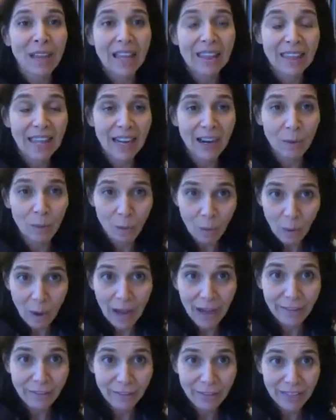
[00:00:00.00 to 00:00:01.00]
that I
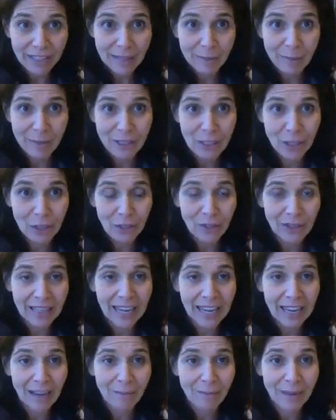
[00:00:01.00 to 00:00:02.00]
want for this particular
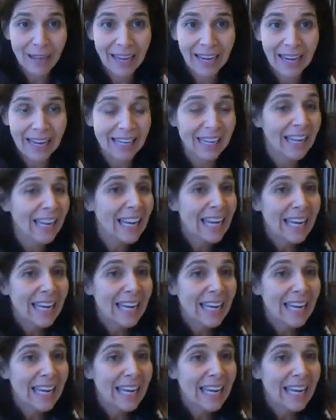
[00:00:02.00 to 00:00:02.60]
campaign.